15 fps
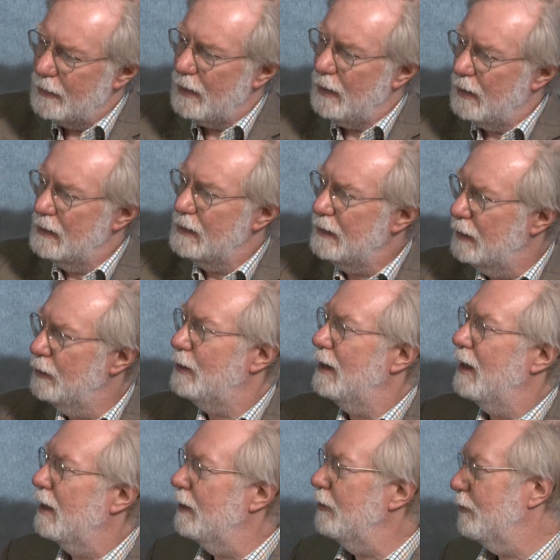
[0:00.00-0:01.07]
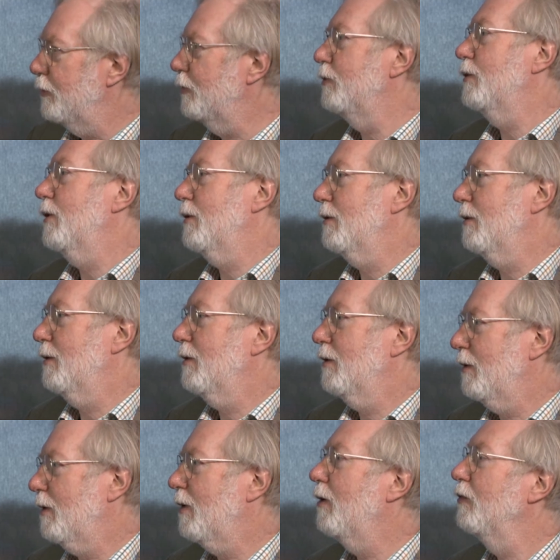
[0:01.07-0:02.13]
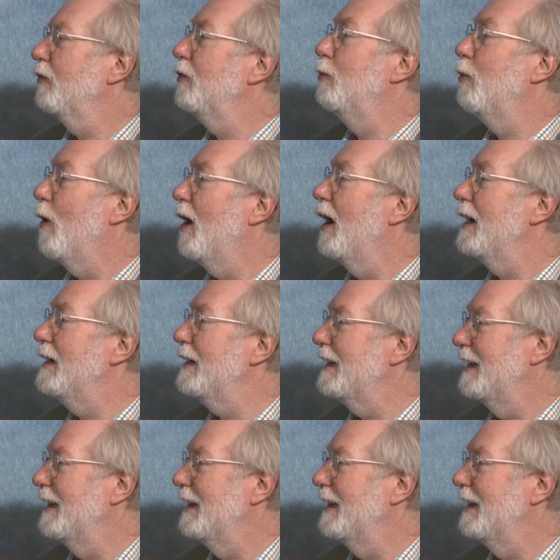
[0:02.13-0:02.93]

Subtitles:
highly localized or continent-wide.